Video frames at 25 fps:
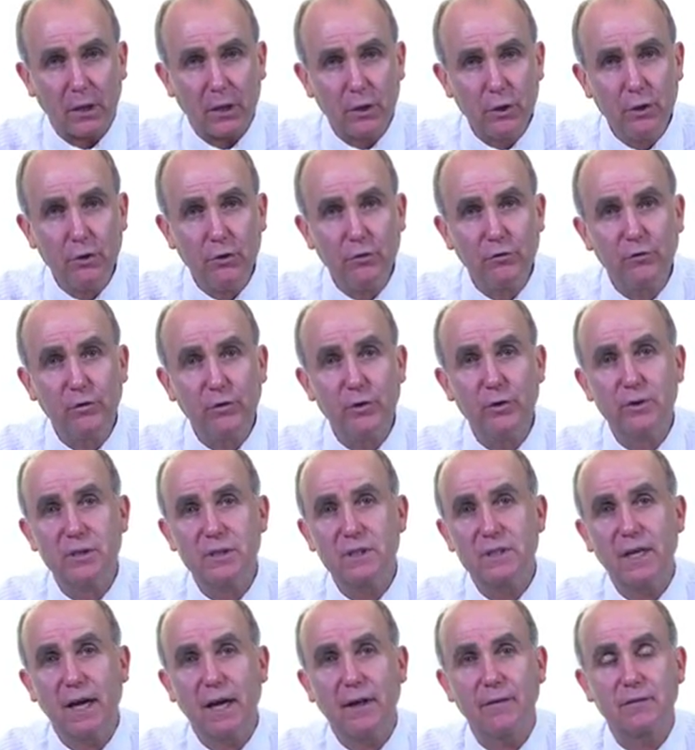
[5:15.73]
new
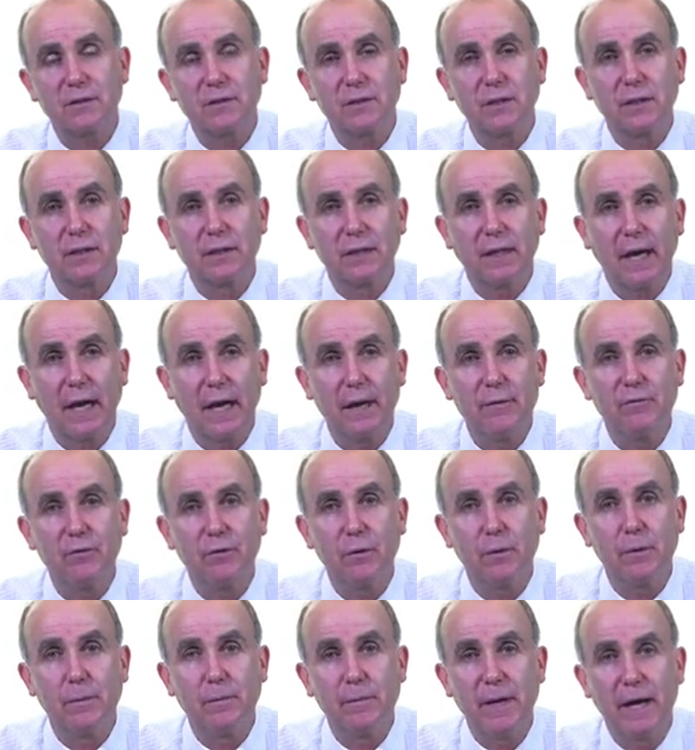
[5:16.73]
foodstuffs that came
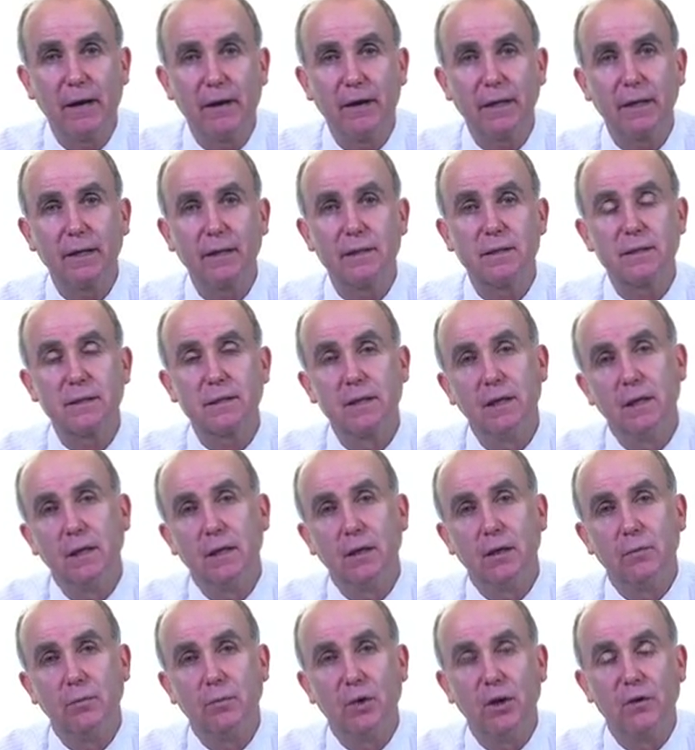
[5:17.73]
from Americas
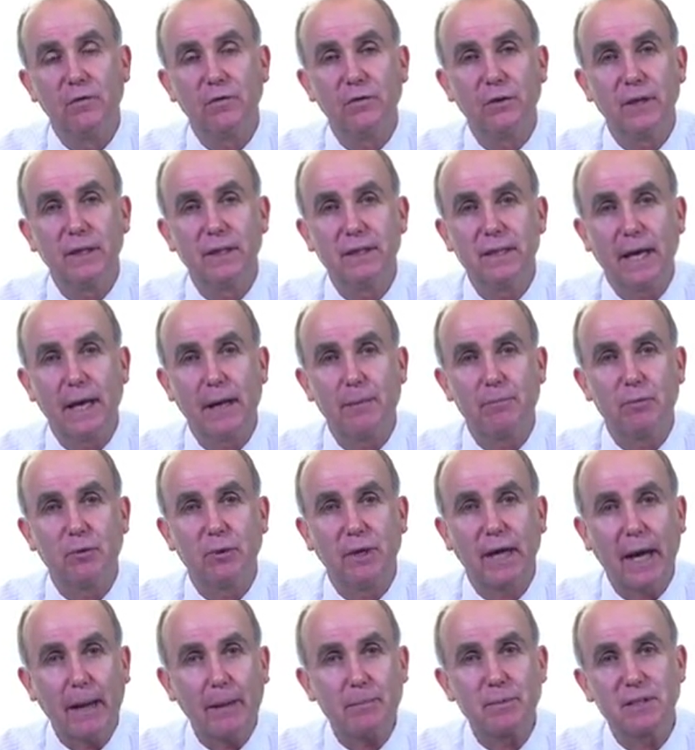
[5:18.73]
were, for example,
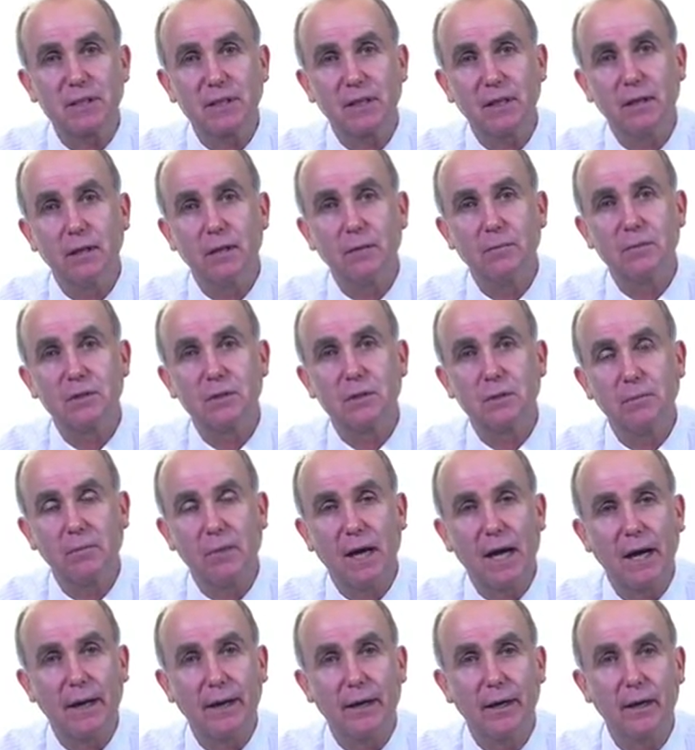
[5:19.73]
capsicums,
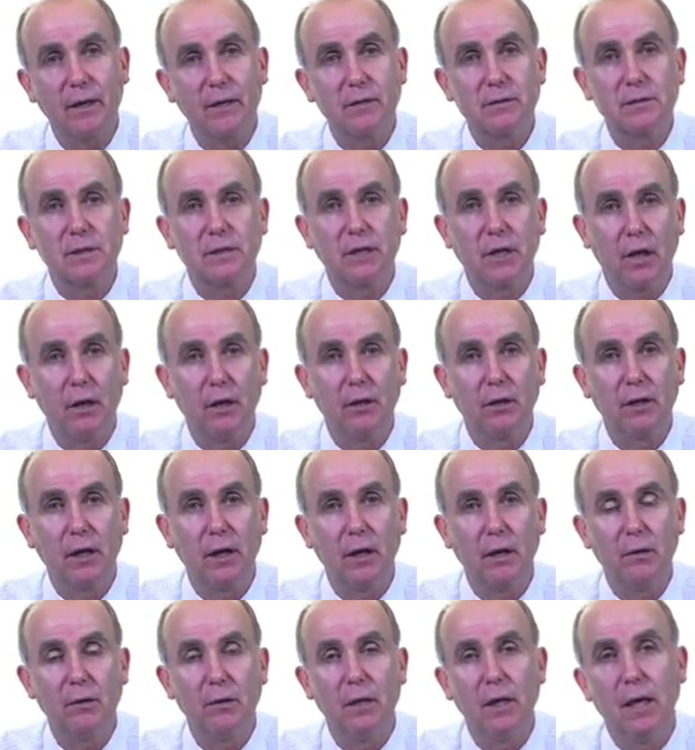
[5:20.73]
tomatoes,
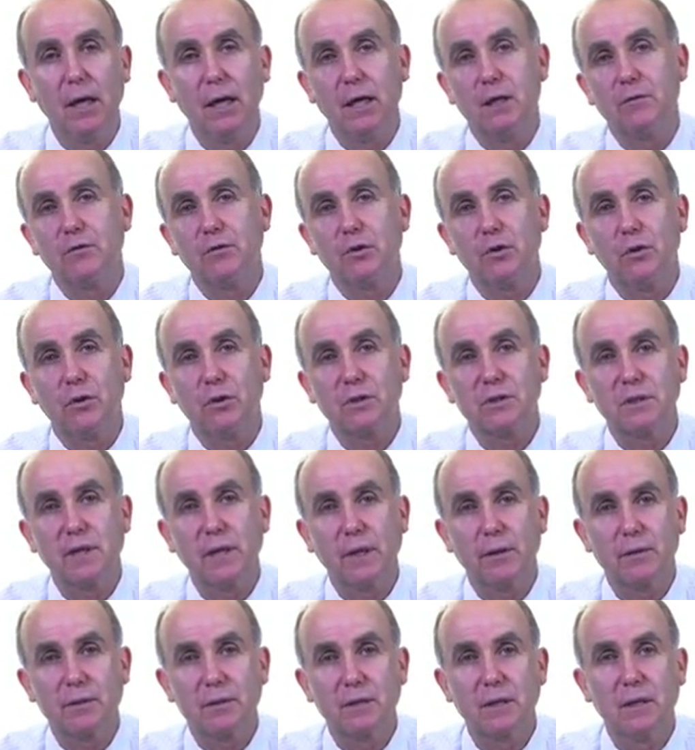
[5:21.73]
cocoa, and of course
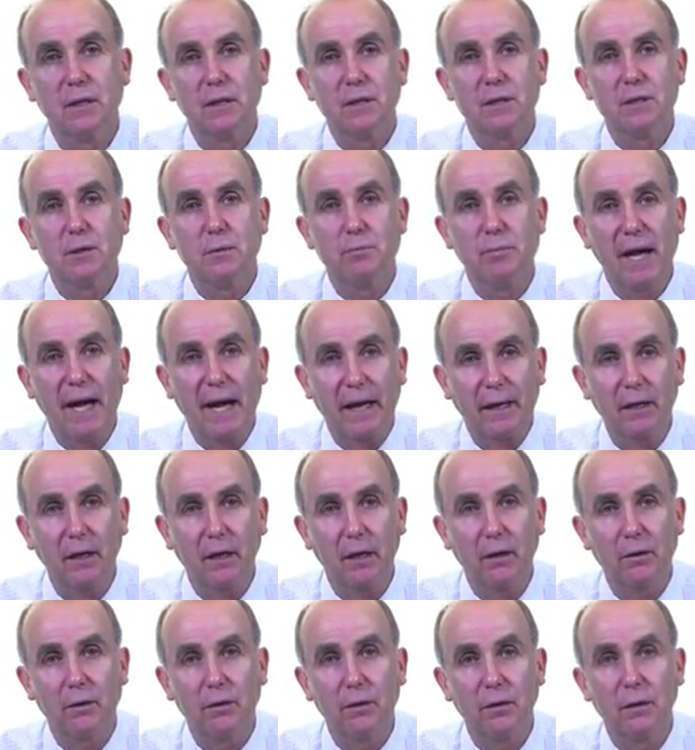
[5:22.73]
there was
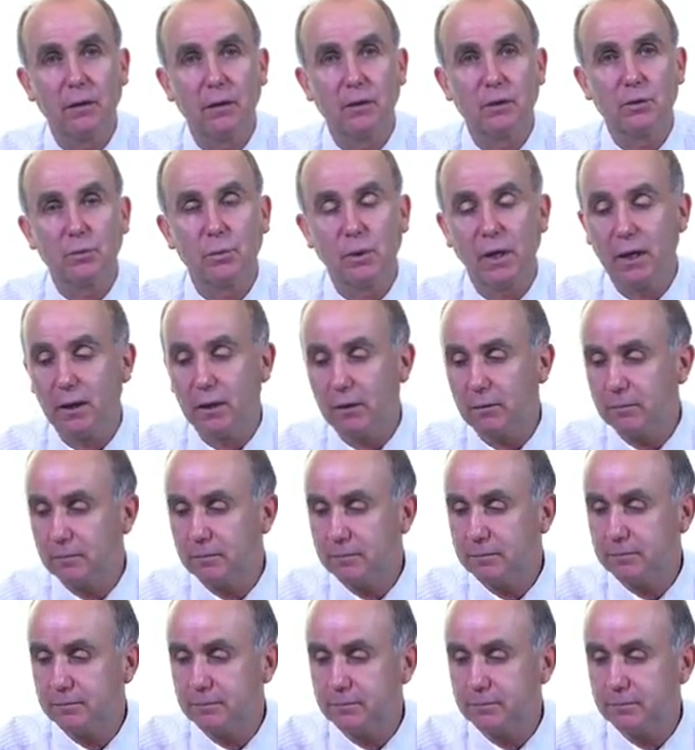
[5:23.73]
tobacco as well.